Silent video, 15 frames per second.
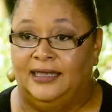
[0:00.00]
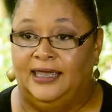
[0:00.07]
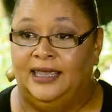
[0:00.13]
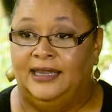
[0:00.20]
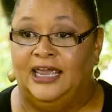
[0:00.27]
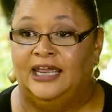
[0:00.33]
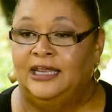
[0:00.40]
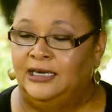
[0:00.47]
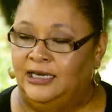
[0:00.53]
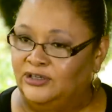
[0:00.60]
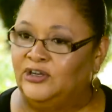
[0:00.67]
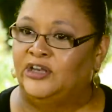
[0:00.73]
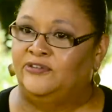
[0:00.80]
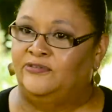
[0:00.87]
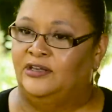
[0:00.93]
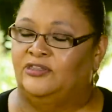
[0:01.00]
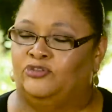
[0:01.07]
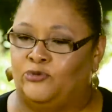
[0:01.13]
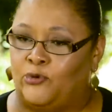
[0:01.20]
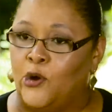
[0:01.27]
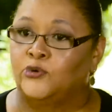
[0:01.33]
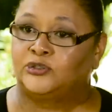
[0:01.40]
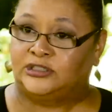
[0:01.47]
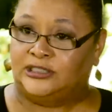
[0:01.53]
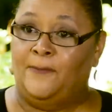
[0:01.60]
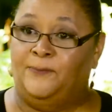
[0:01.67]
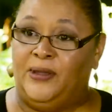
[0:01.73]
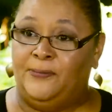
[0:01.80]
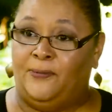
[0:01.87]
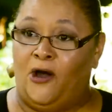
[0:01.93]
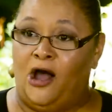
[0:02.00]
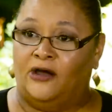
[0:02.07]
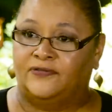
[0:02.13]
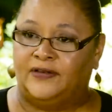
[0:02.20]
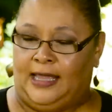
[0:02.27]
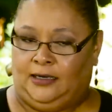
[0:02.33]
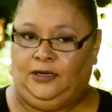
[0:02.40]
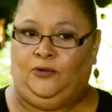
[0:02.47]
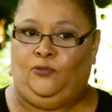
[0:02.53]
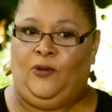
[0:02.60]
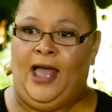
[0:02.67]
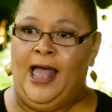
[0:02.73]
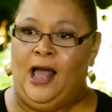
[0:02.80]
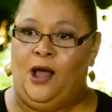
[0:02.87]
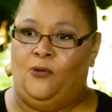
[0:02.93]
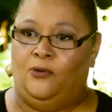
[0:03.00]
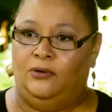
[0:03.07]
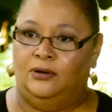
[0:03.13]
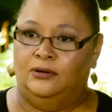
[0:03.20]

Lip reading: And it throws some people off, like, wow,